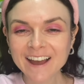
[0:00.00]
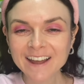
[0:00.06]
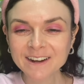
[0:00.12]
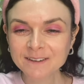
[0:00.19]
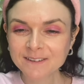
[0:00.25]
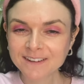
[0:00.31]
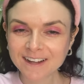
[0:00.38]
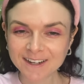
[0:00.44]
I,
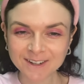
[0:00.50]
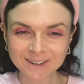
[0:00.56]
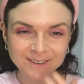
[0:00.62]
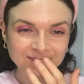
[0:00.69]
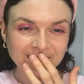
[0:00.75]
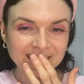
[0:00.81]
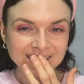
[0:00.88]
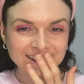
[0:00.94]
I don't
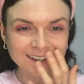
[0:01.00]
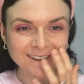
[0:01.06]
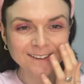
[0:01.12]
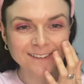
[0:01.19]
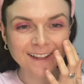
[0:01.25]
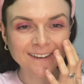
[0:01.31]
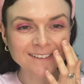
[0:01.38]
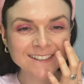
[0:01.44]
know why I
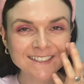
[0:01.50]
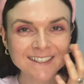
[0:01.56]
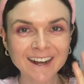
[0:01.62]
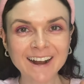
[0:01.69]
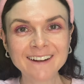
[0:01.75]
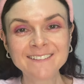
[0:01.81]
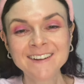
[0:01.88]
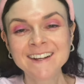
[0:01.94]
giggle every
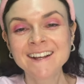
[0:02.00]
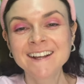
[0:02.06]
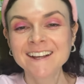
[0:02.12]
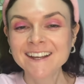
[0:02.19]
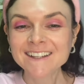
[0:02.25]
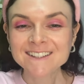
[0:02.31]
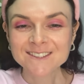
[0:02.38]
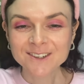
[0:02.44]
time.
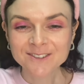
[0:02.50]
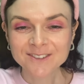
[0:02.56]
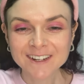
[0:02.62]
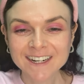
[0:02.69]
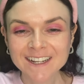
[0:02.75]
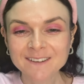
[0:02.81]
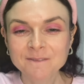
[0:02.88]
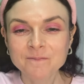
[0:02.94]
It's so
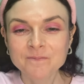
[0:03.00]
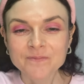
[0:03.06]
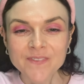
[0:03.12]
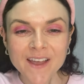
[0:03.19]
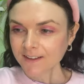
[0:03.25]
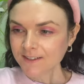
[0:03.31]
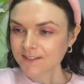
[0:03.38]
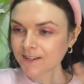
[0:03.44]
funny.
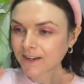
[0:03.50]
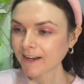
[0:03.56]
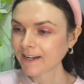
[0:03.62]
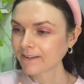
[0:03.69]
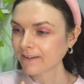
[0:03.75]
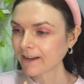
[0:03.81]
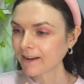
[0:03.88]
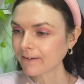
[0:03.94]
So,
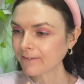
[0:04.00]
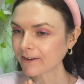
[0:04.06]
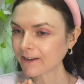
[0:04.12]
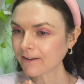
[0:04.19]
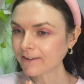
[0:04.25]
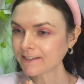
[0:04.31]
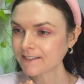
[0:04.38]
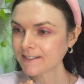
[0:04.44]
anyway, we're
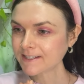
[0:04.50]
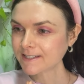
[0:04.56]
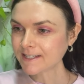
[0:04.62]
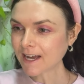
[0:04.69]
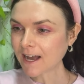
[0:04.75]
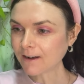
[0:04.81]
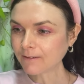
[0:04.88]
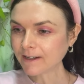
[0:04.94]
going to
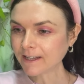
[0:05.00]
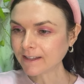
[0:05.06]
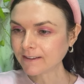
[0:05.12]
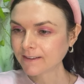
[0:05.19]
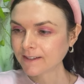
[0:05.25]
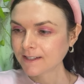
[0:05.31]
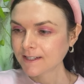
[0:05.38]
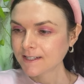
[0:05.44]
start with
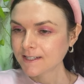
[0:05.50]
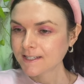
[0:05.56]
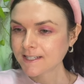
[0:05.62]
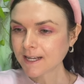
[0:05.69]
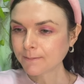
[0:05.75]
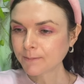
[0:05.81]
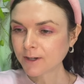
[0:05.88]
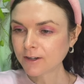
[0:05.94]

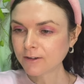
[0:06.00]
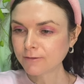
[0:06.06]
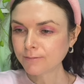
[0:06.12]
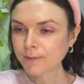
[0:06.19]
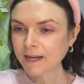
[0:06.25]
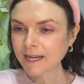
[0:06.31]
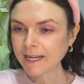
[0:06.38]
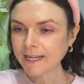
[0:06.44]
some of
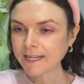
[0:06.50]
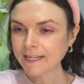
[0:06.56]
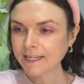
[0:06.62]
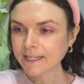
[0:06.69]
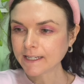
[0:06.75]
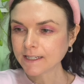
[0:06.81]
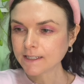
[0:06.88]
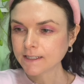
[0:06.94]

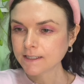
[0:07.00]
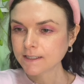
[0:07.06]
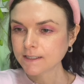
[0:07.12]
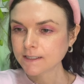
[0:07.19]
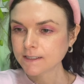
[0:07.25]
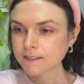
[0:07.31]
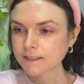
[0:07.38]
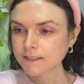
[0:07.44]
my
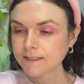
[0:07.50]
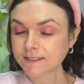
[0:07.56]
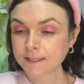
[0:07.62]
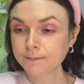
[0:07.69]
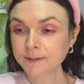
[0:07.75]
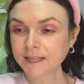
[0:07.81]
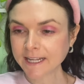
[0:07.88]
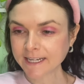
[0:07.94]

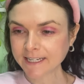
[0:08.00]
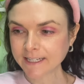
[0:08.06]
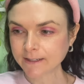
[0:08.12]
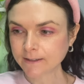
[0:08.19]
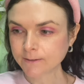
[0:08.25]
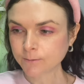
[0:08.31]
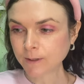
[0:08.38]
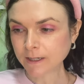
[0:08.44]

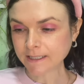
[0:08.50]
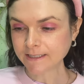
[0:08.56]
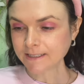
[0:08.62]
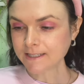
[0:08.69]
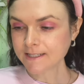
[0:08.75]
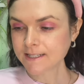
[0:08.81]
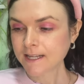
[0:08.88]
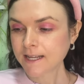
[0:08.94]
stimulating
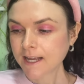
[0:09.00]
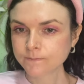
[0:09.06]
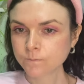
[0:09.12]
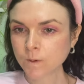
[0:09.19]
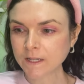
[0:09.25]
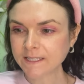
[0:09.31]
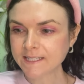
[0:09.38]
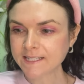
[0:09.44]
ones,
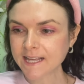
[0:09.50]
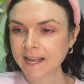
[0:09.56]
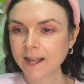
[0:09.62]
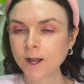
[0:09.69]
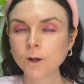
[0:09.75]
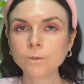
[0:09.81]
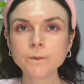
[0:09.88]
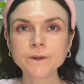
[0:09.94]
ones that
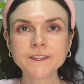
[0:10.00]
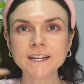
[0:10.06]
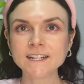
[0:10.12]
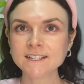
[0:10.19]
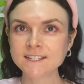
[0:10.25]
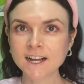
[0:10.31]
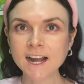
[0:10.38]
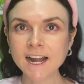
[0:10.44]
help with
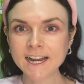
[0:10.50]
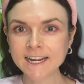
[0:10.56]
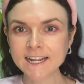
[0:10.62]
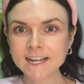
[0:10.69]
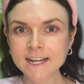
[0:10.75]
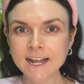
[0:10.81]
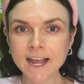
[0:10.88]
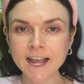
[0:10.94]

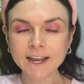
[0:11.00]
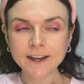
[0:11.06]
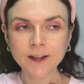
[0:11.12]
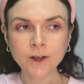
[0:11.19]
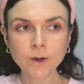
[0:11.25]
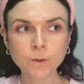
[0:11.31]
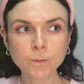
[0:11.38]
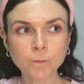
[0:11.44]
anxiety and
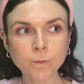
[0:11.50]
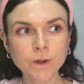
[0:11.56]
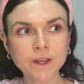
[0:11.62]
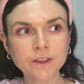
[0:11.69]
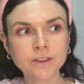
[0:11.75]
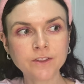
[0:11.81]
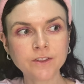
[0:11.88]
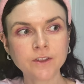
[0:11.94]
help with